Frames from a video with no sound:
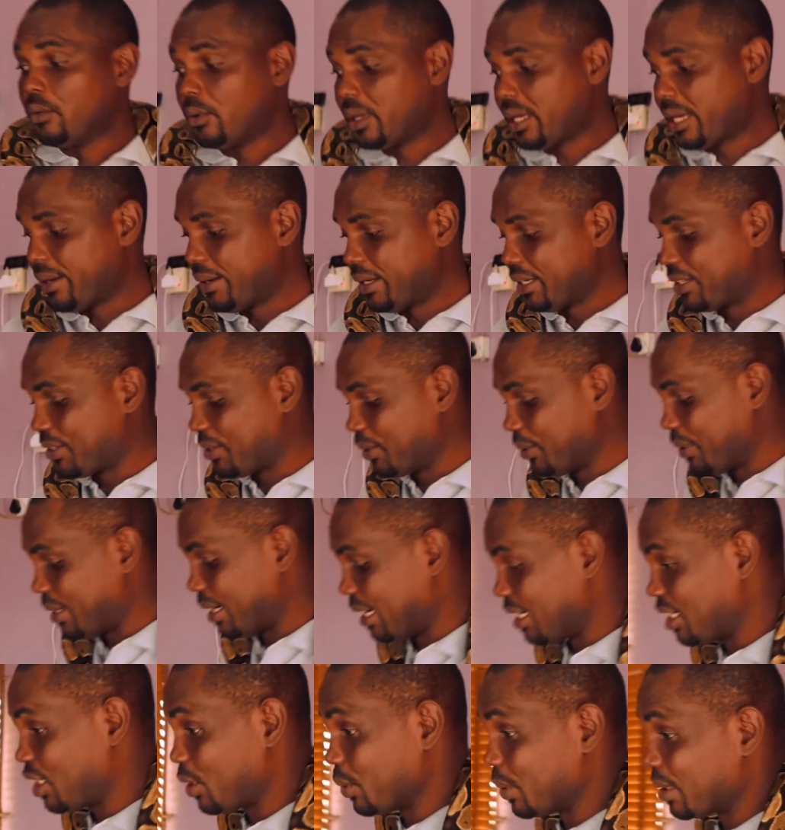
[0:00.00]
When I rescued
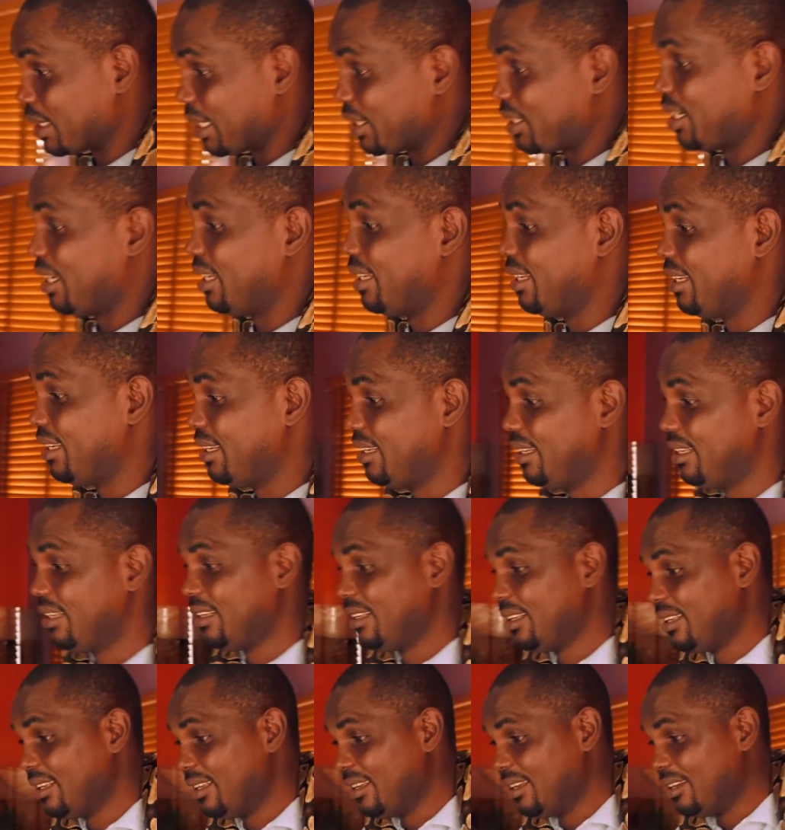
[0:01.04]
her, she was actually
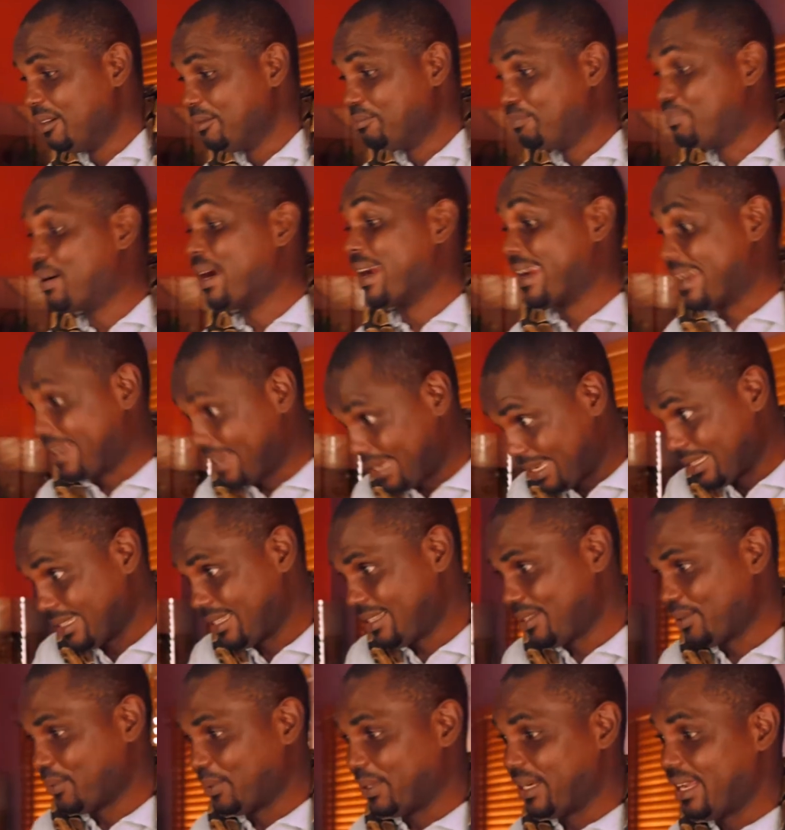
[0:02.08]

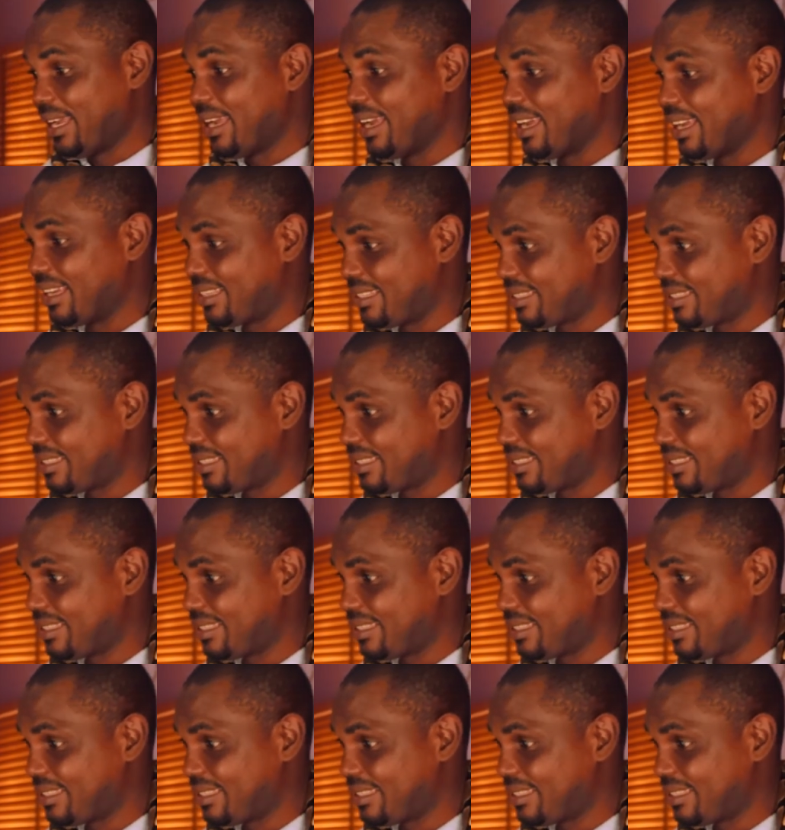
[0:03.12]
pregnant with eggs.